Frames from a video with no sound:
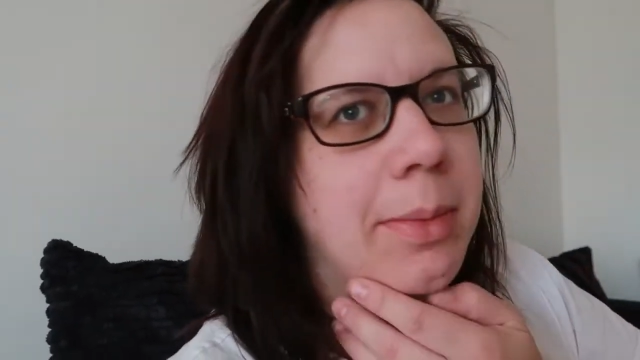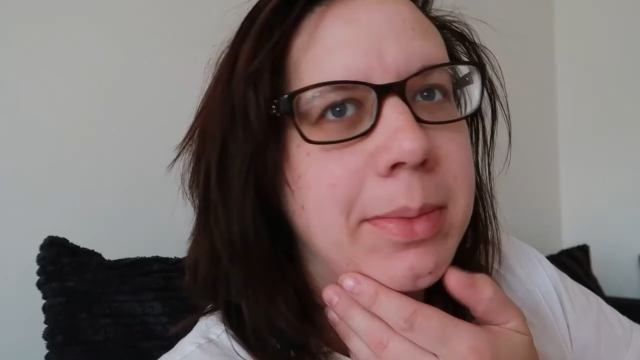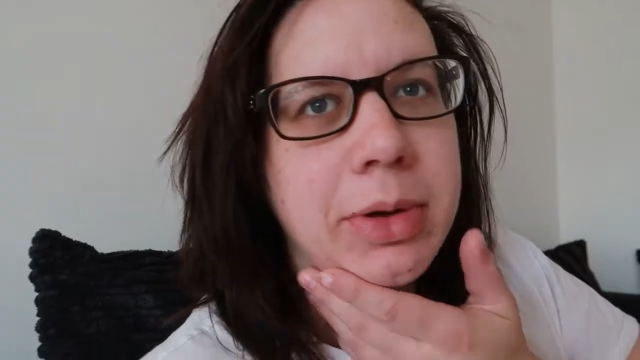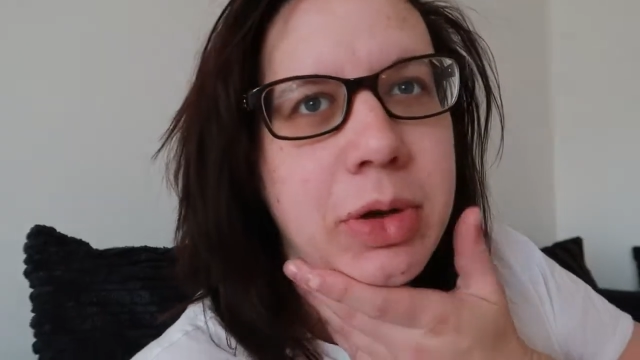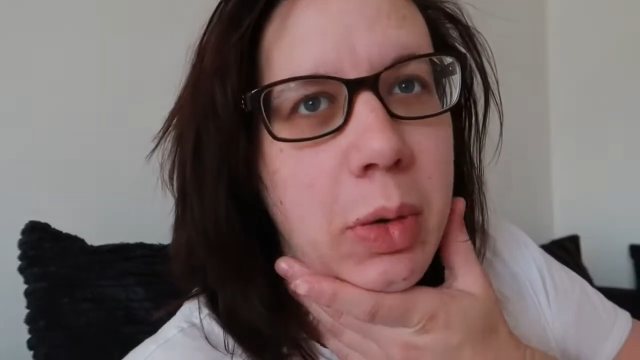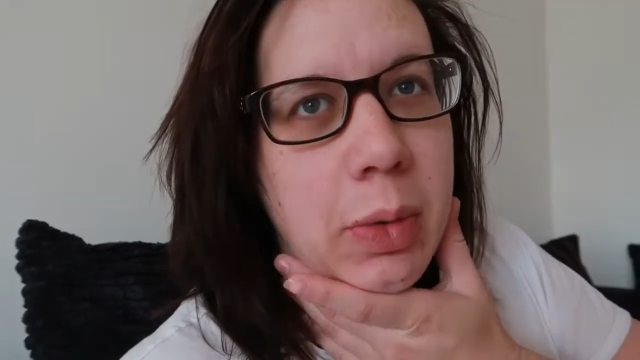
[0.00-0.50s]

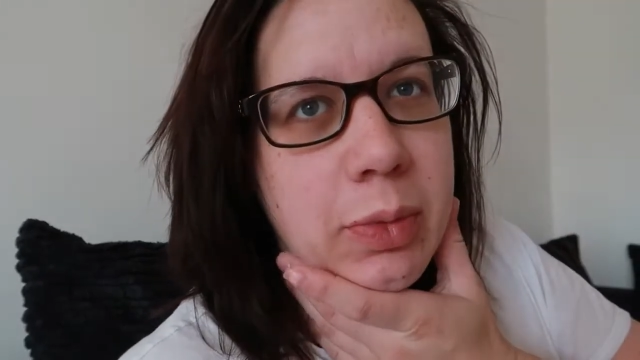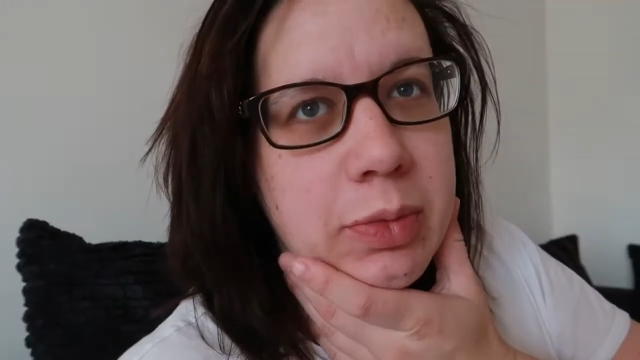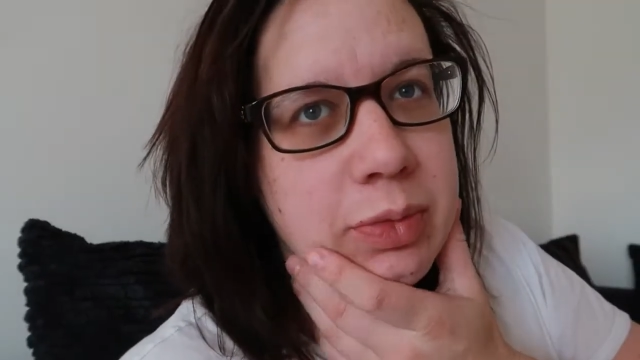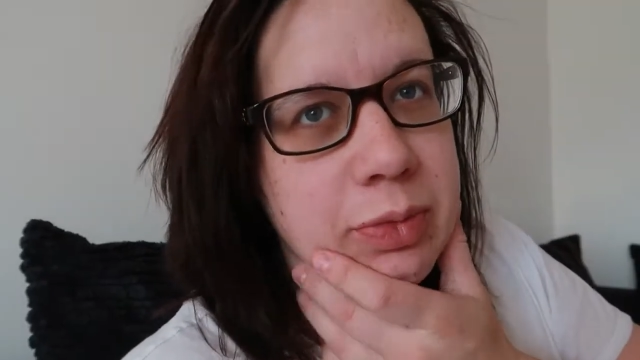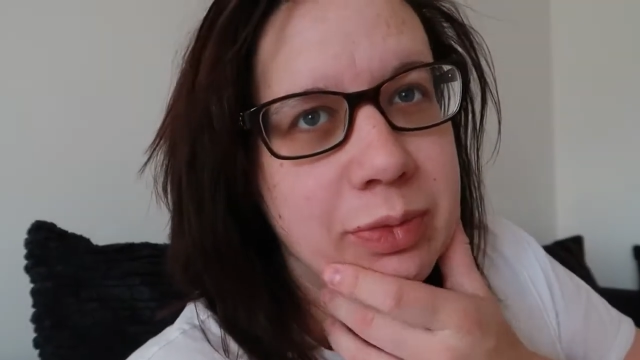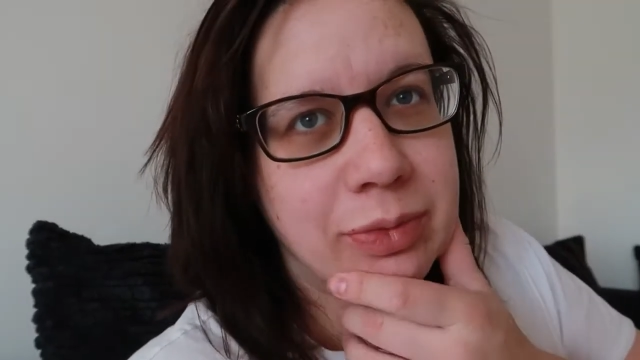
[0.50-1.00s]
up
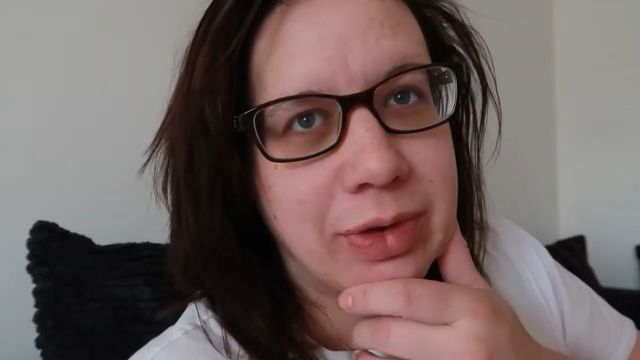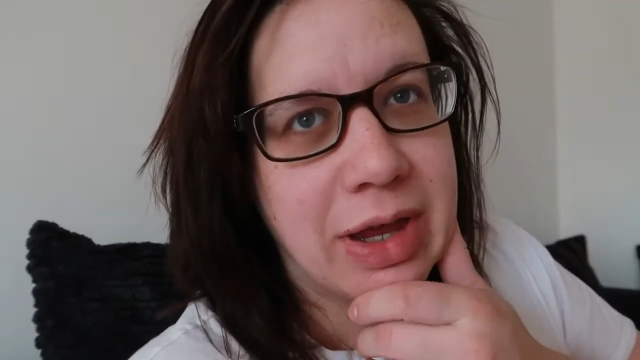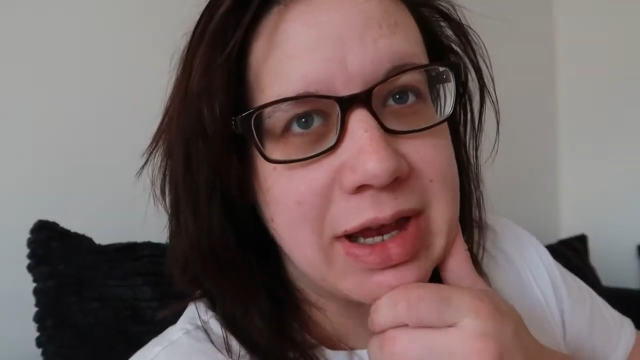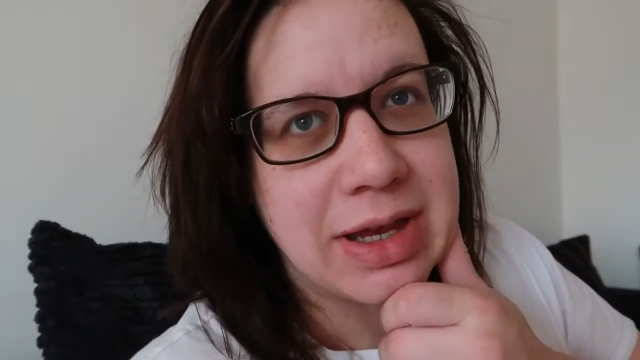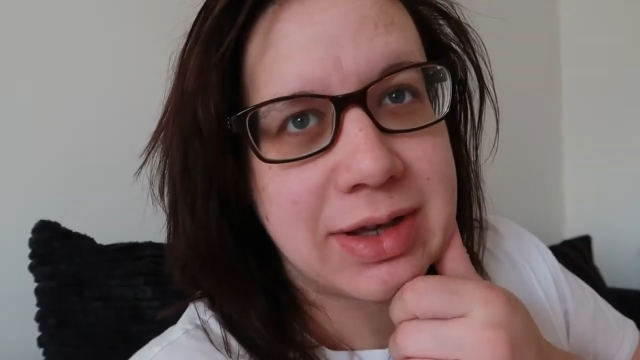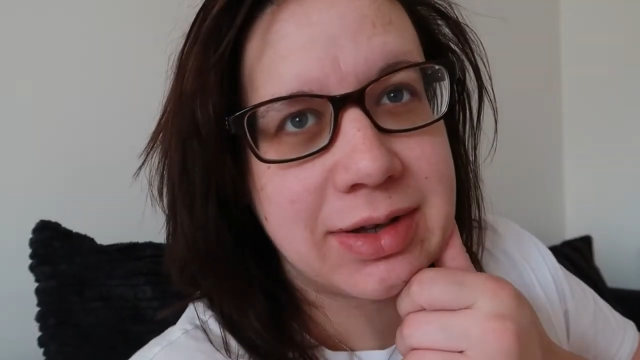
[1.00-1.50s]

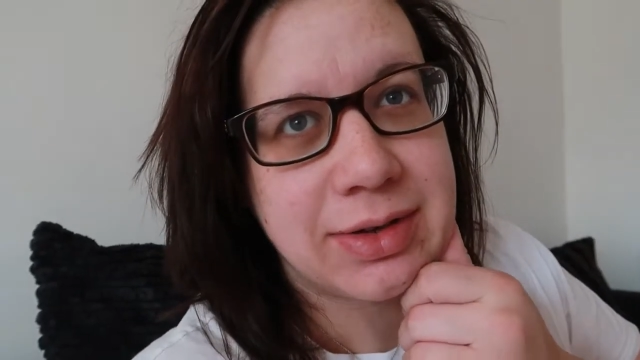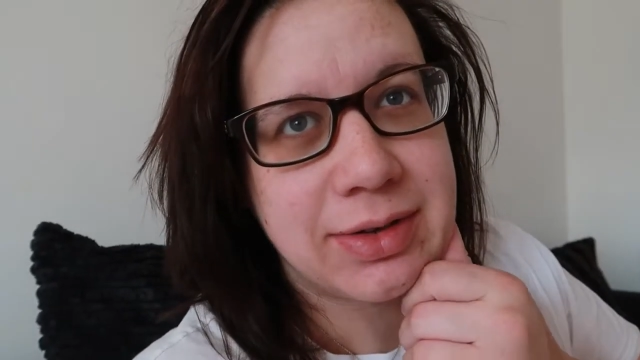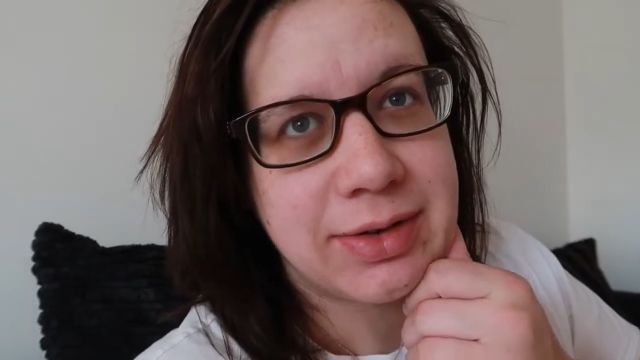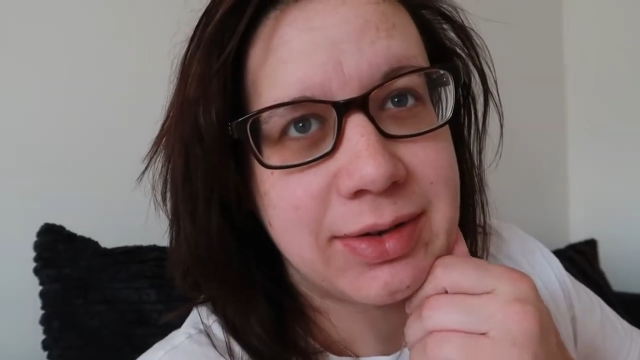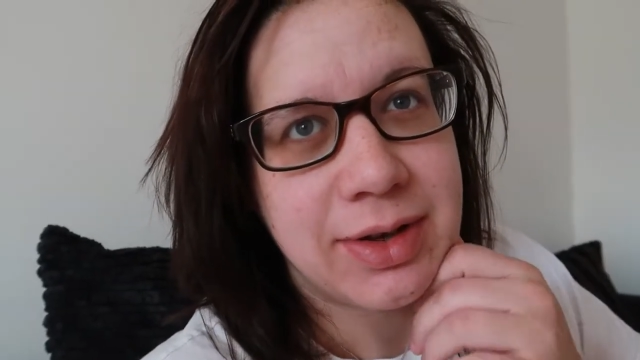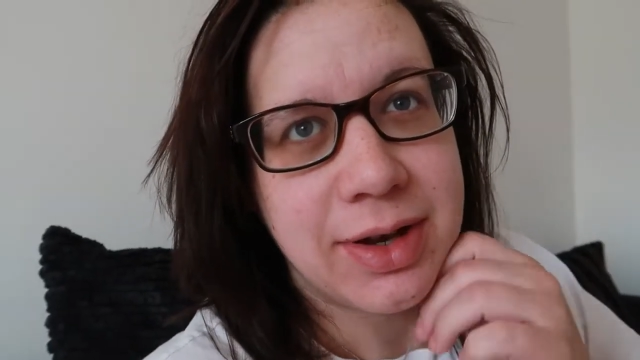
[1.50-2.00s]
like
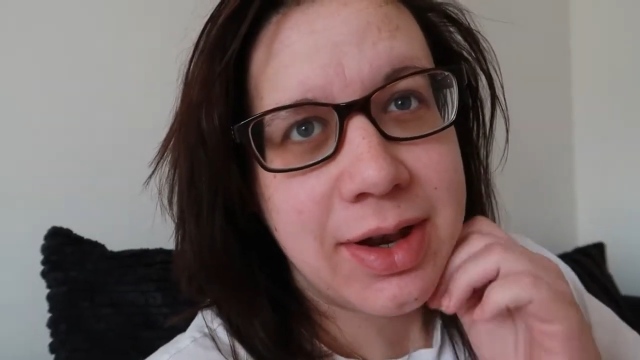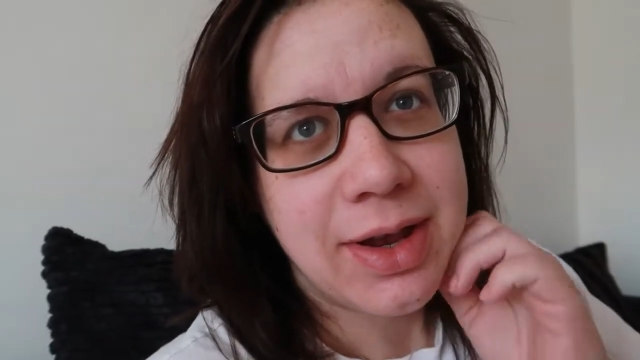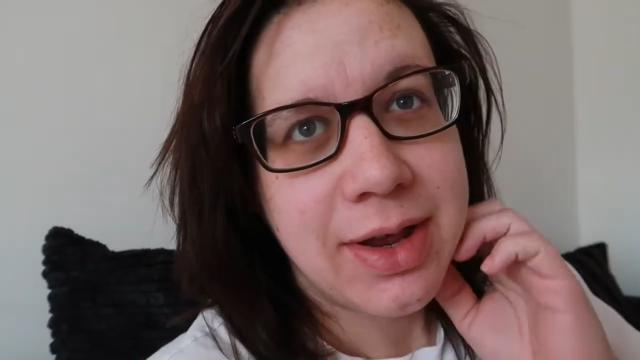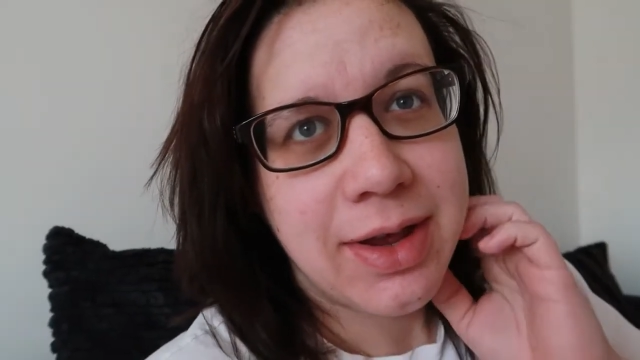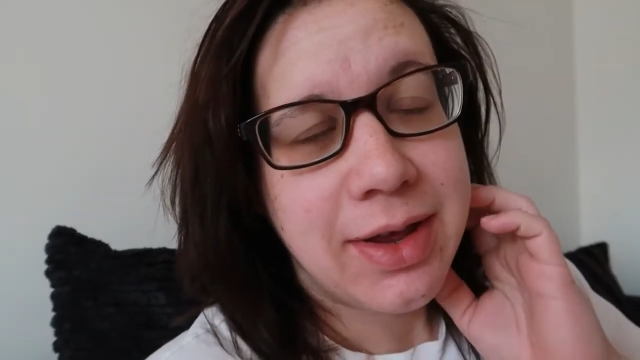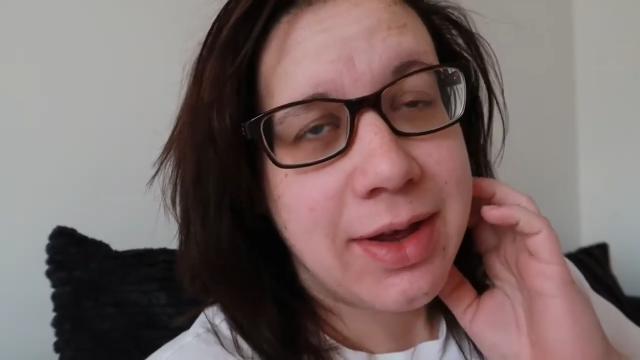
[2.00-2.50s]

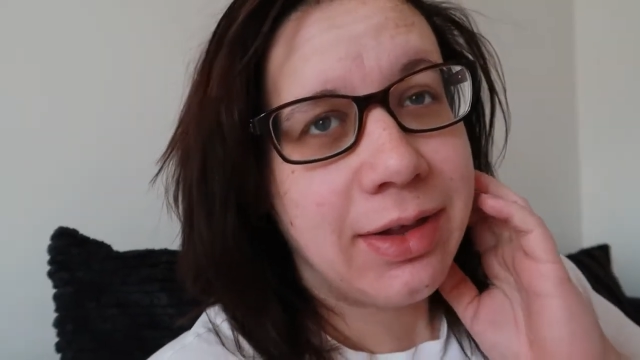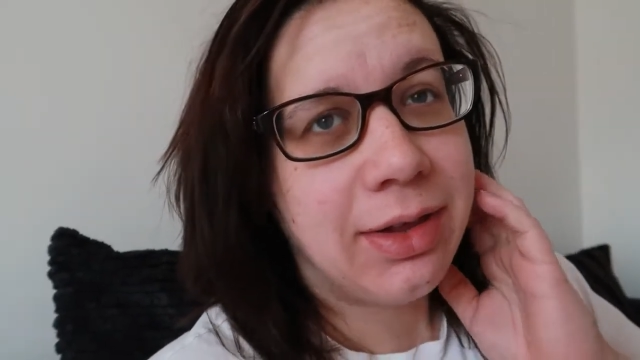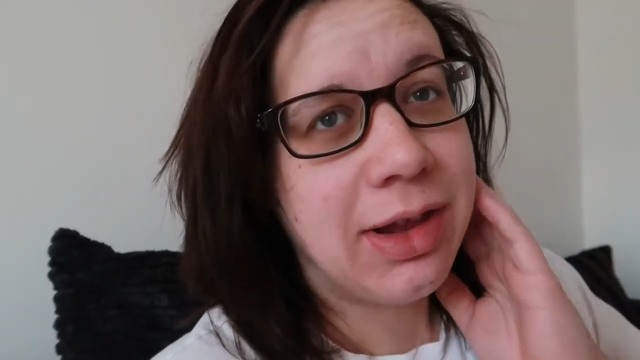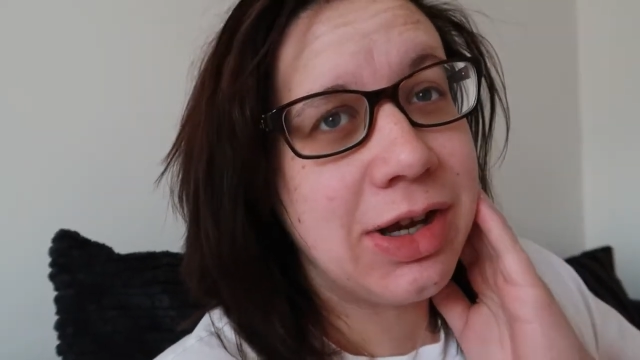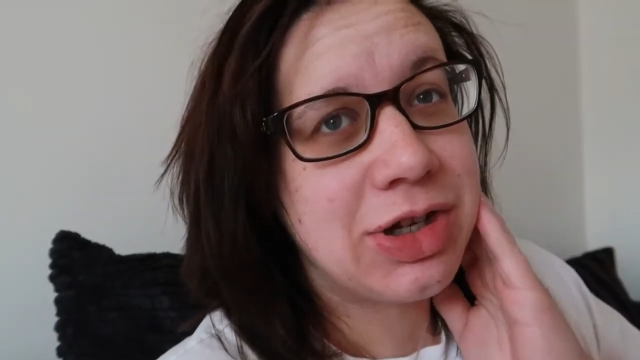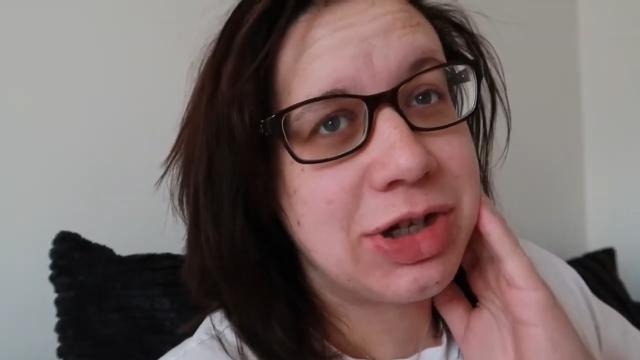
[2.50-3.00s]

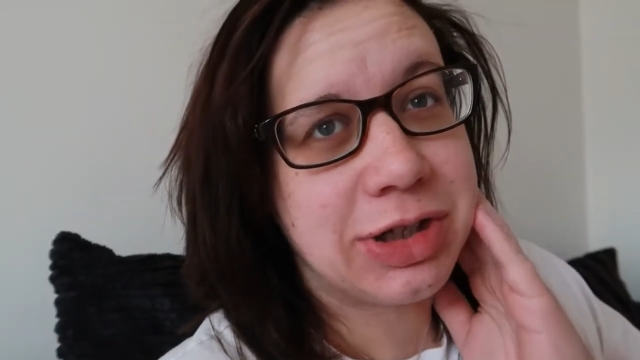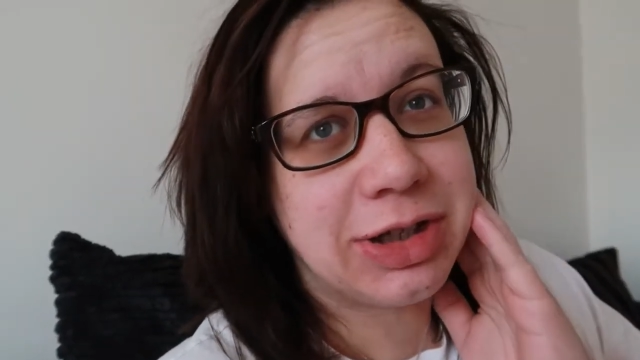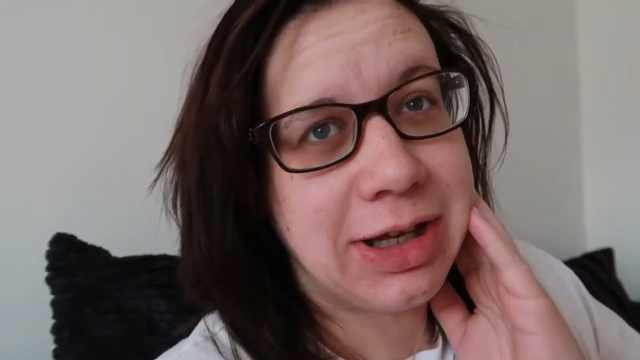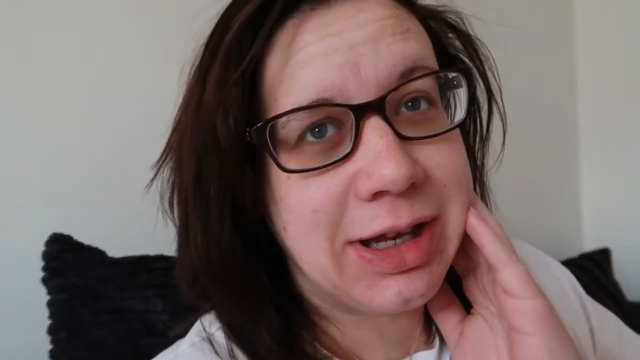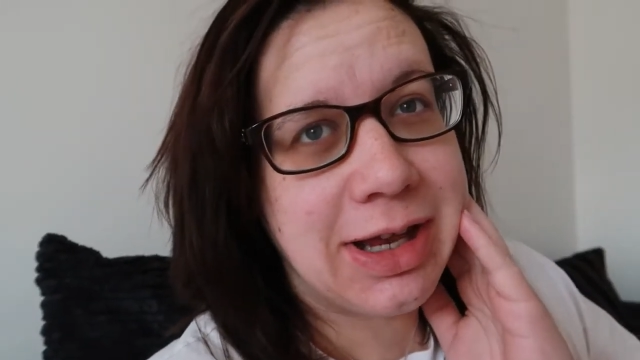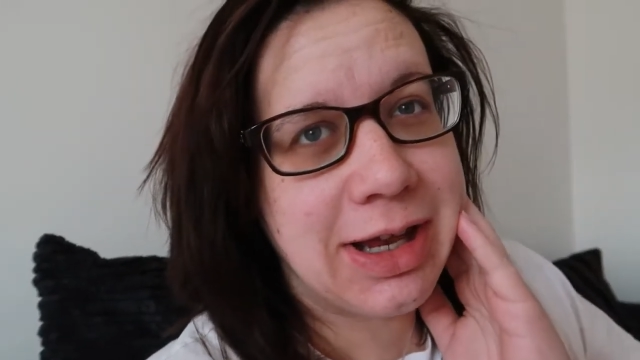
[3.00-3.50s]

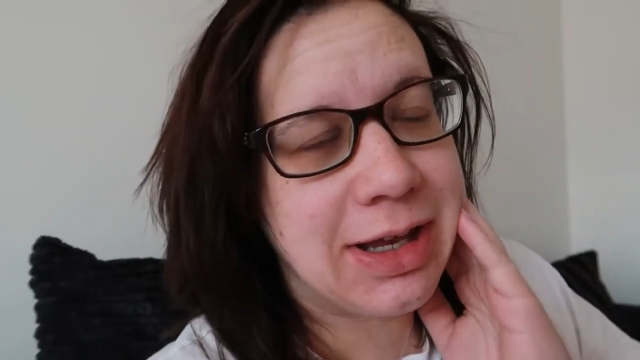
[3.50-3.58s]
literally